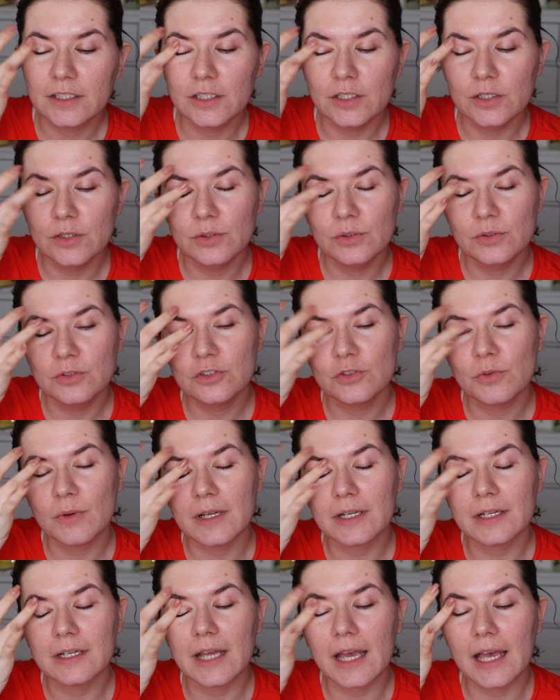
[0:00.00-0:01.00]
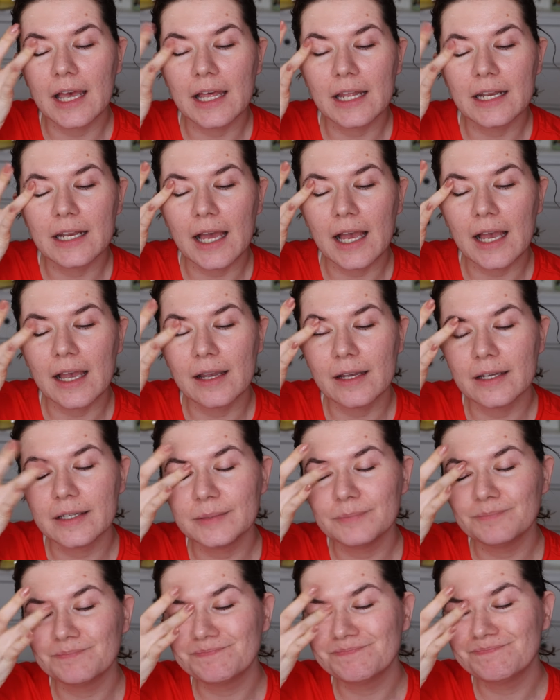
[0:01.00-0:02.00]
huge one and
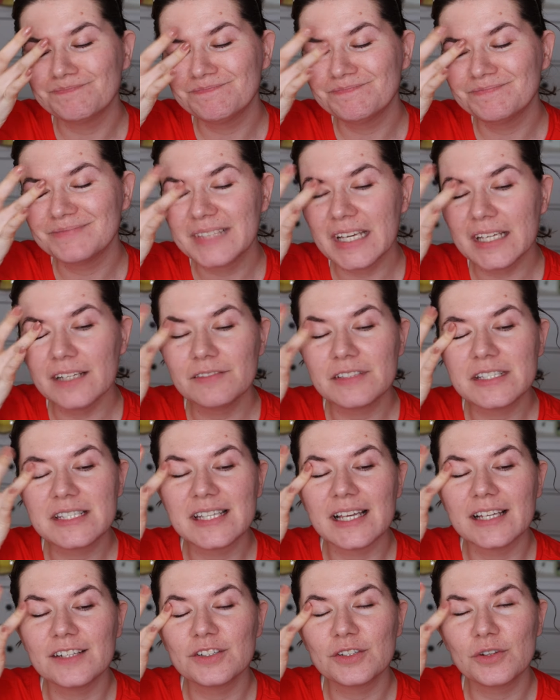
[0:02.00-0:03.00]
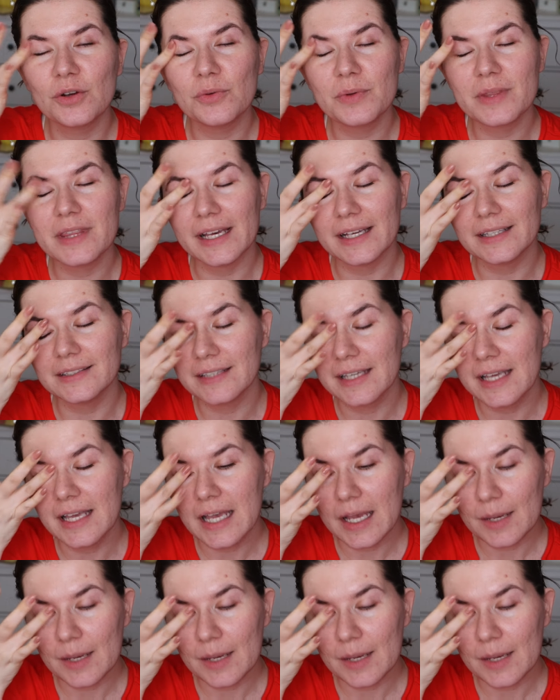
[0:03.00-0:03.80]
I kind of decided to go with that.